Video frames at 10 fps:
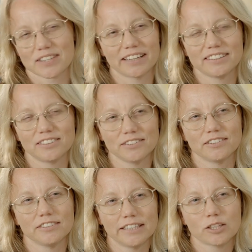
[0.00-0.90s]
start to,
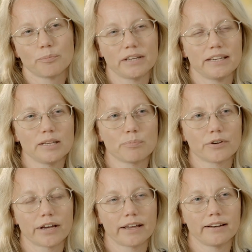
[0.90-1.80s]
to dig a bit
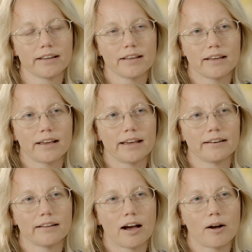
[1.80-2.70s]
deeper and,
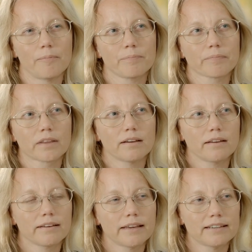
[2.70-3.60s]
and um,
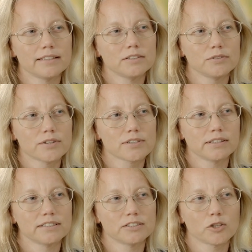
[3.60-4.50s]
get into a
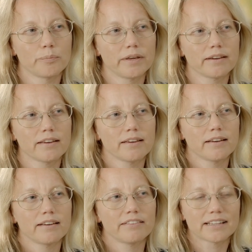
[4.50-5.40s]
certain topic,
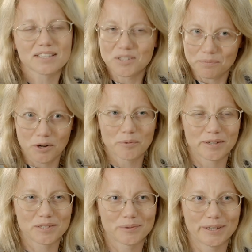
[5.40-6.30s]
that's the
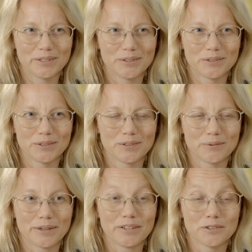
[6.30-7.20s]
moment when you,
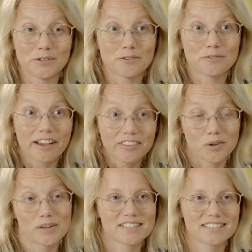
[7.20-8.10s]
when you find the
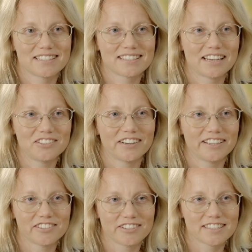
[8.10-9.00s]
questions instance that you are
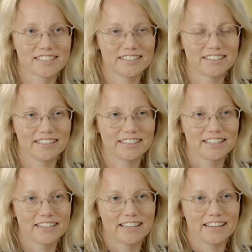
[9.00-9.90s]
interested in.
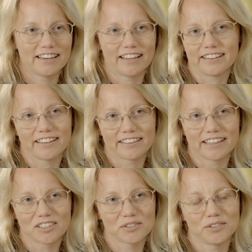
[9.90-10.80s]
And I think
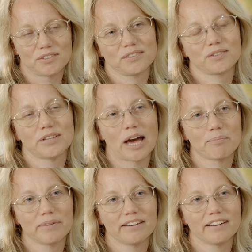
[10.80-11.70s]
that could could
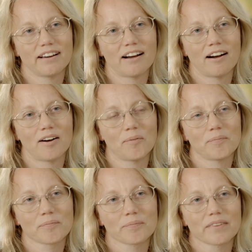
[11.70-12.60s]
happen um,